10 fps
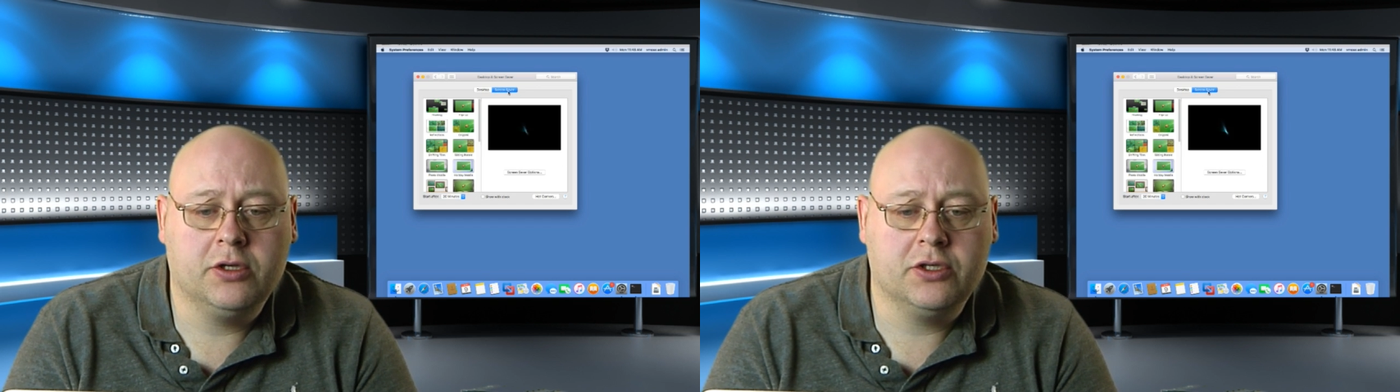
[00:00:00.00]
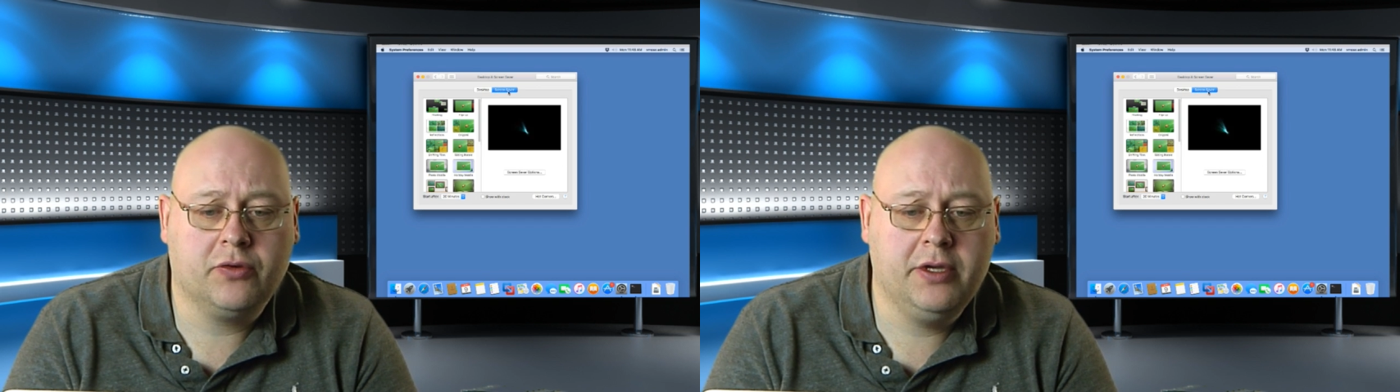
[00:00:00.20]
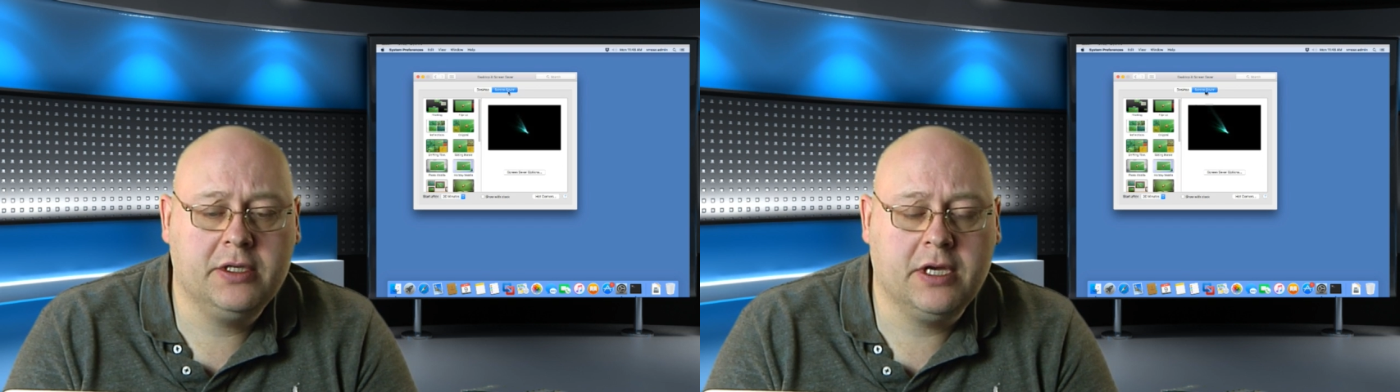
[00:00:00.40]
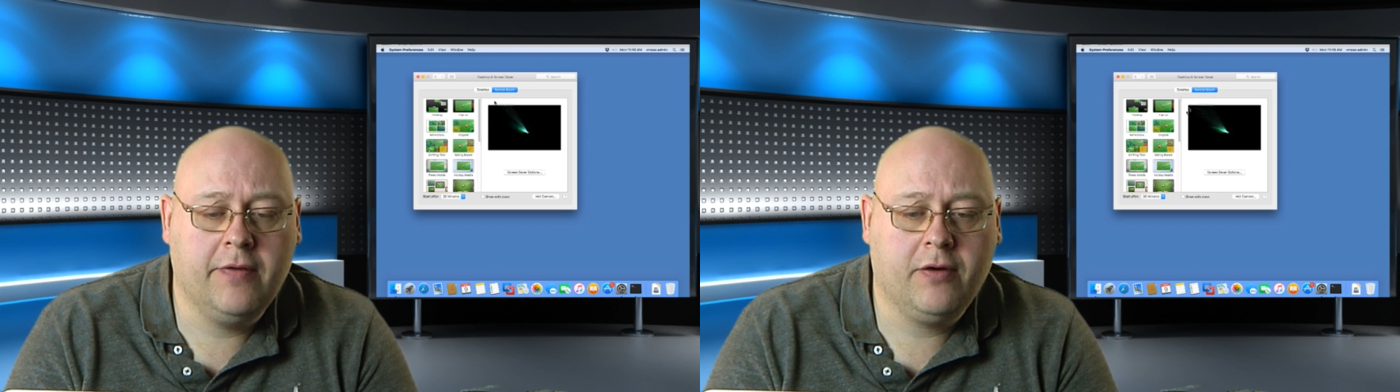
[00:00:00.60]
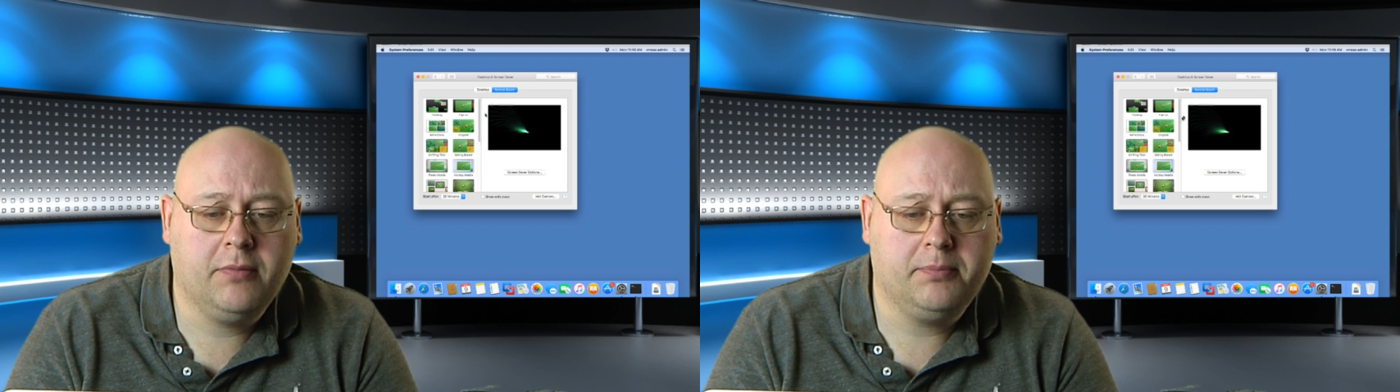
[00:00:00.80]

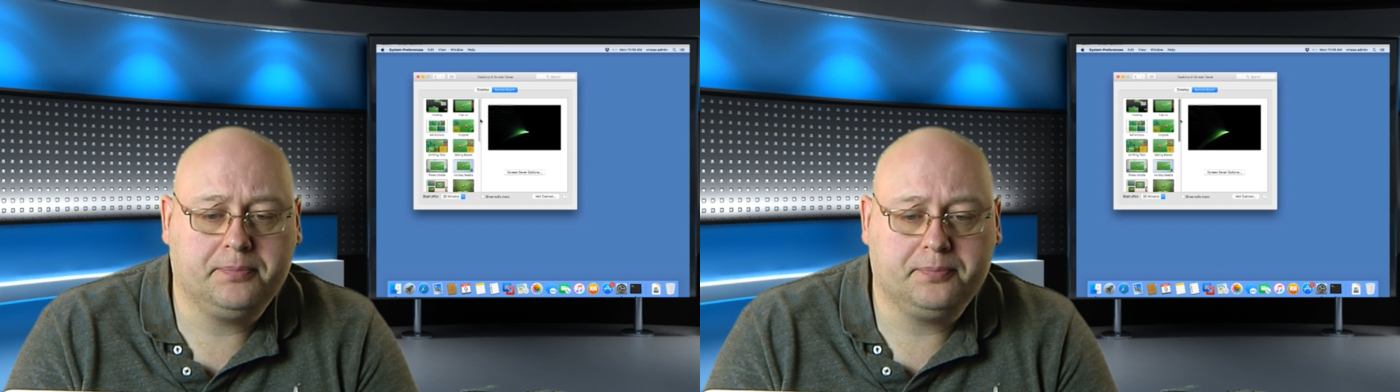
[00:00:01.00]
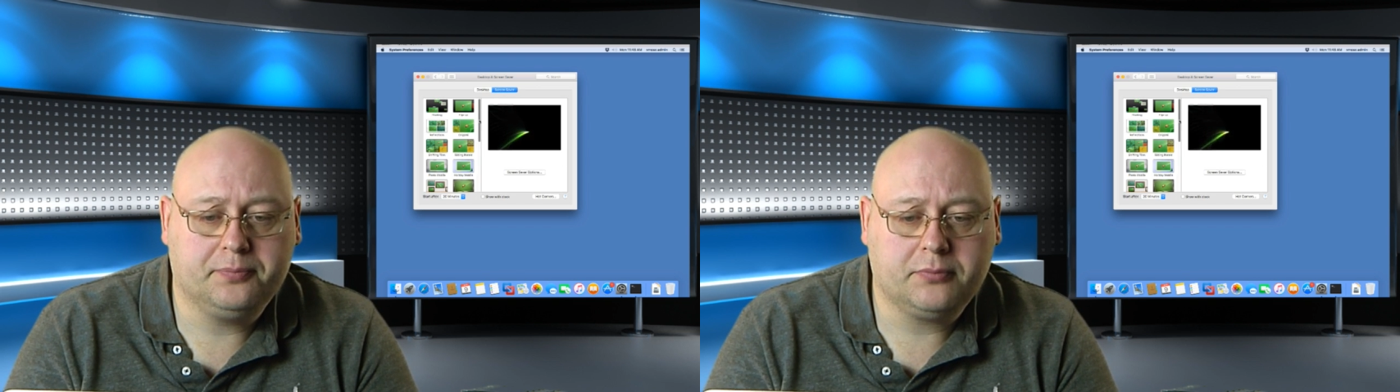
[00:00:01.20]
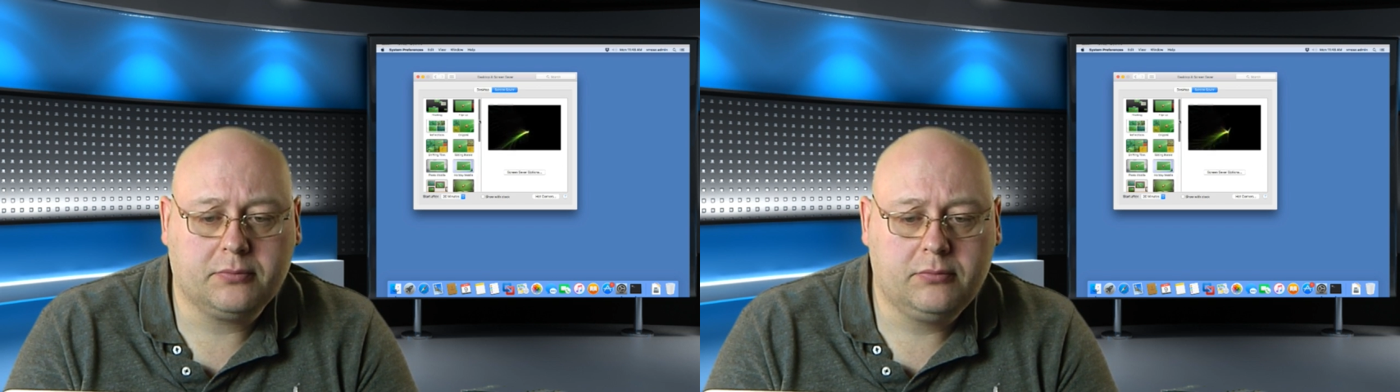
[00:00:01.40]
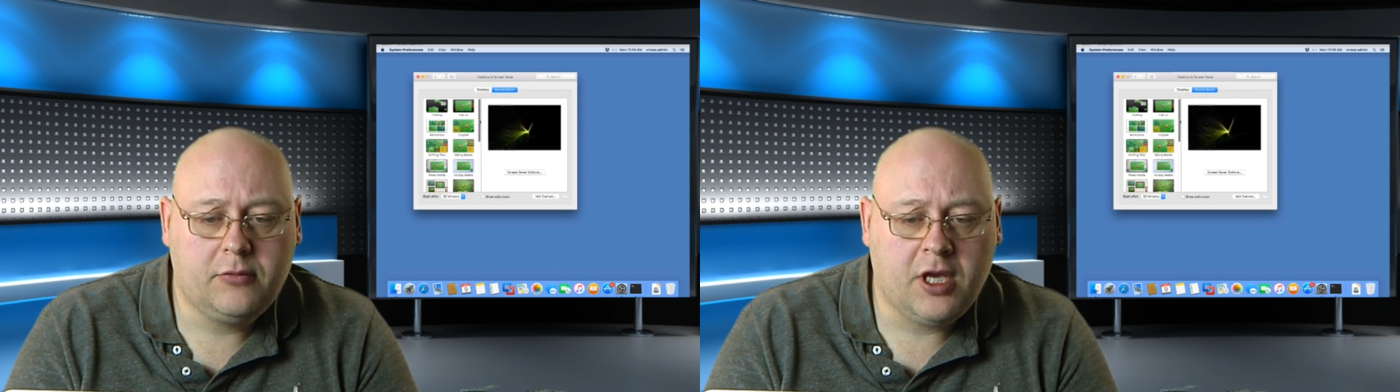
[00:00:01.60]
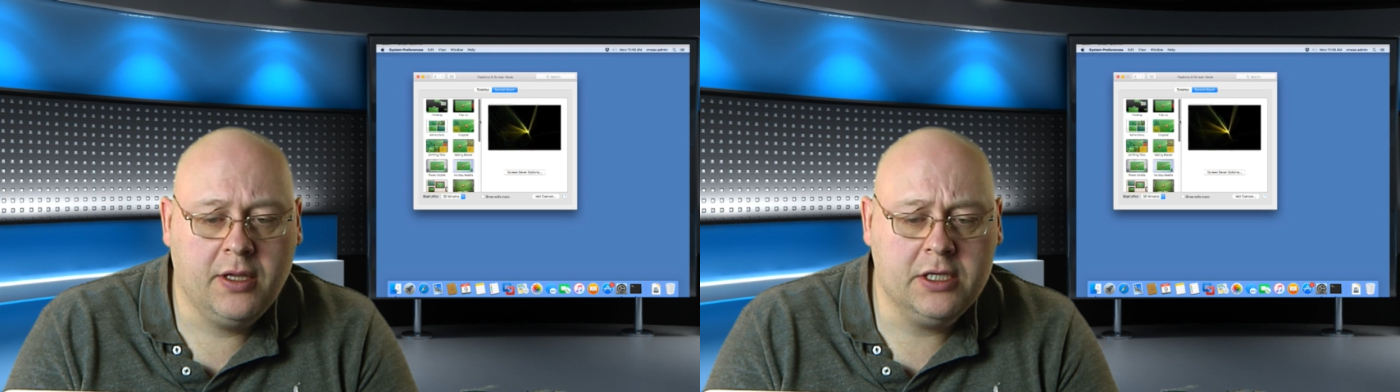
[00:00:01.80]
screensaver,
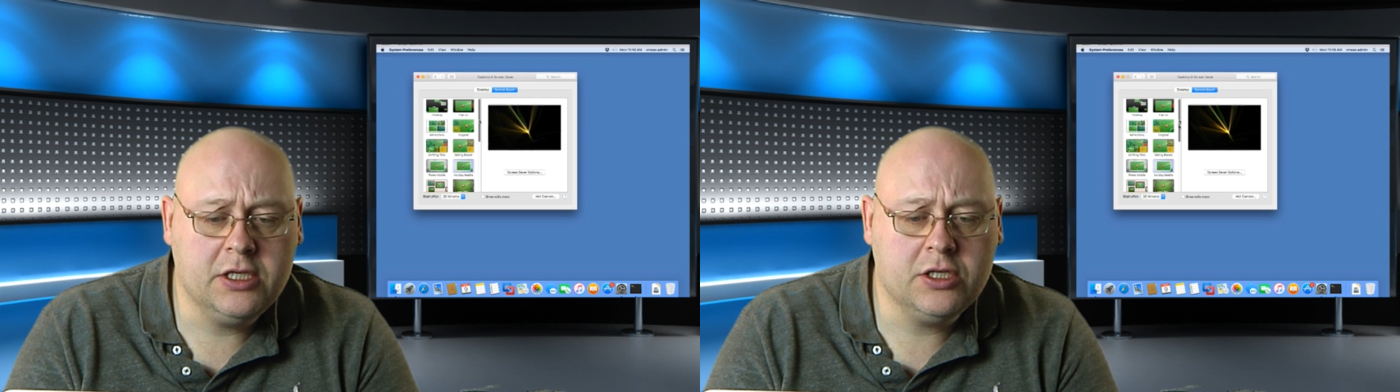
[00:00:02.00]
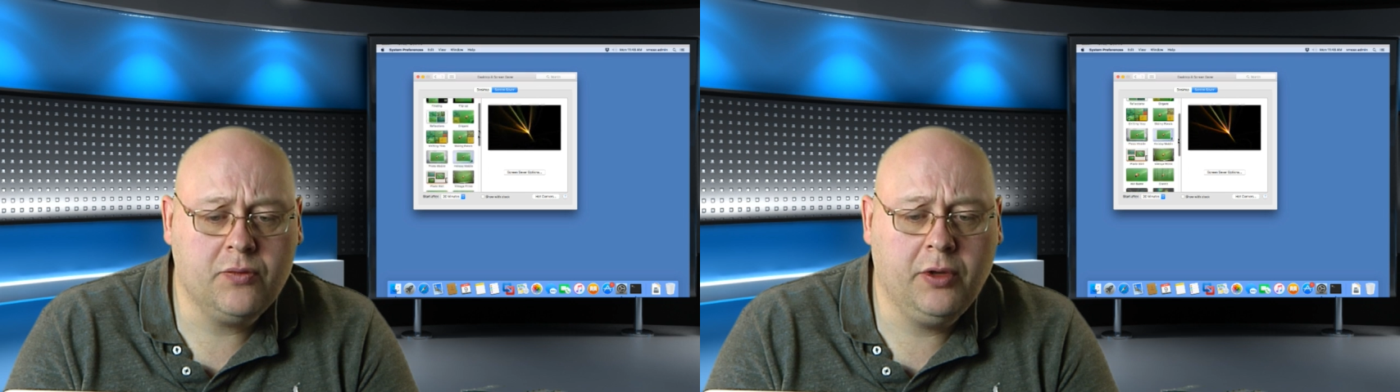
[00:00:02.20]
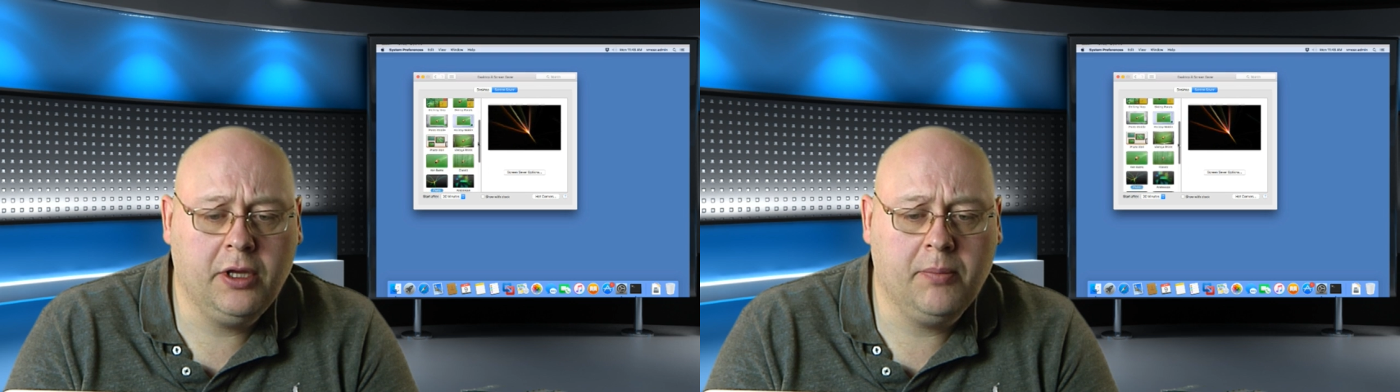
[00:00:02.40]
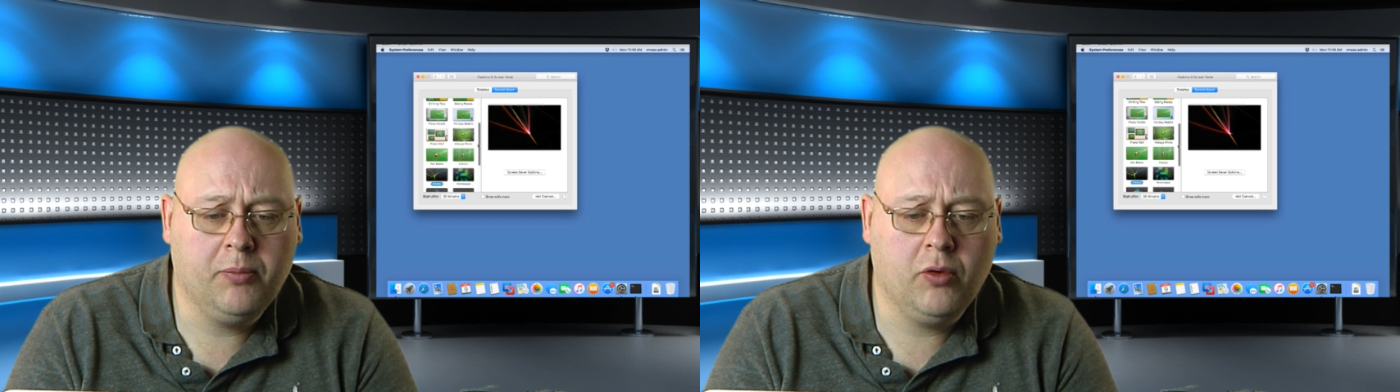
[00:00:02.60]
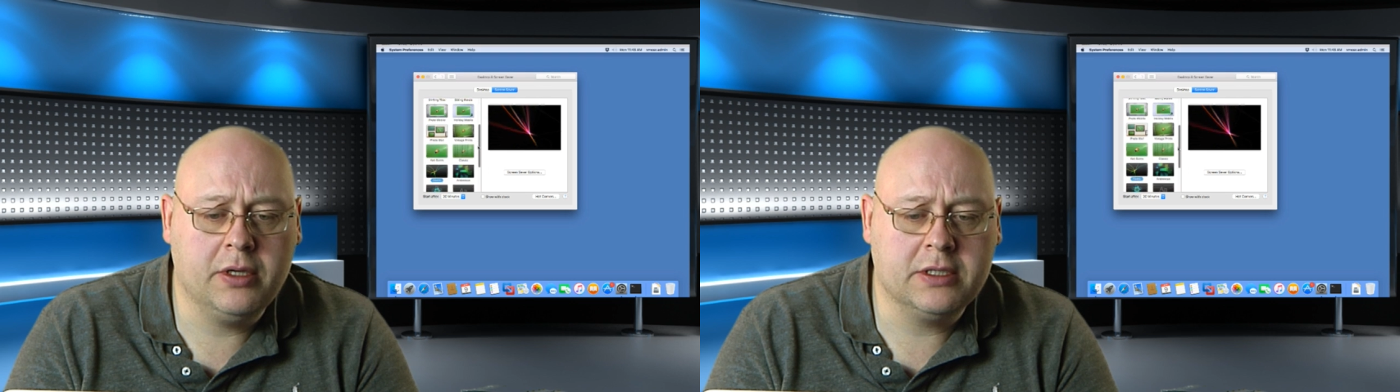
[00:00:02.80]
and this is a really
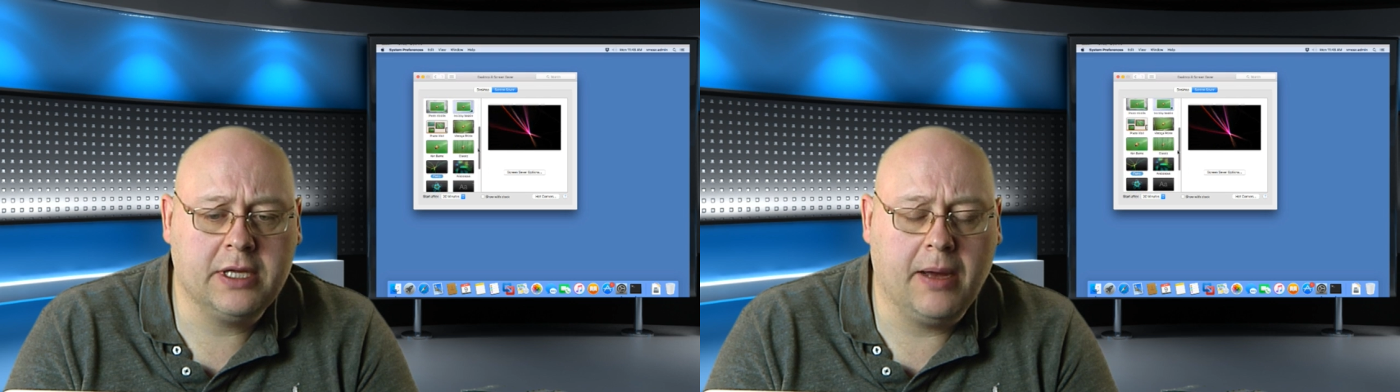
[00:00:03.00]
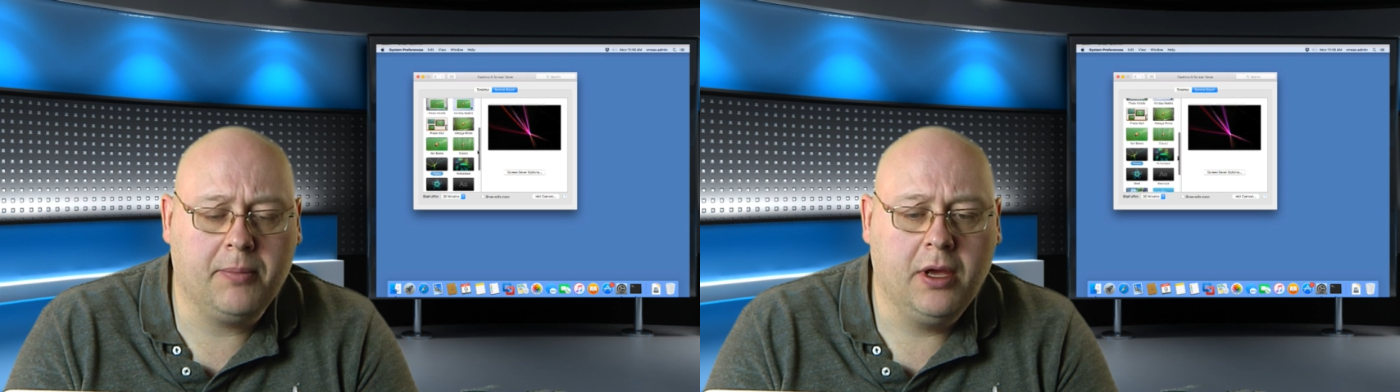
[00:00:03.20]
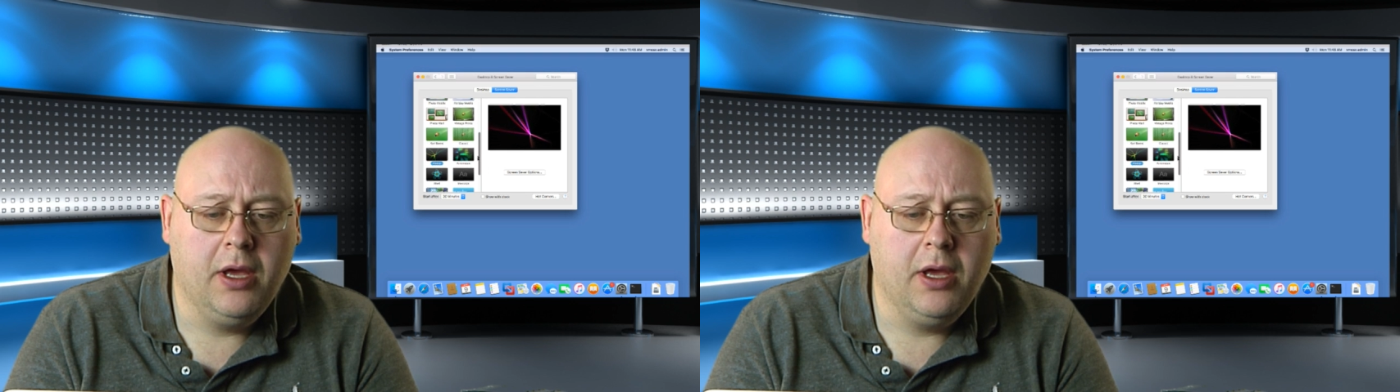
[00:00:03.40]
important step.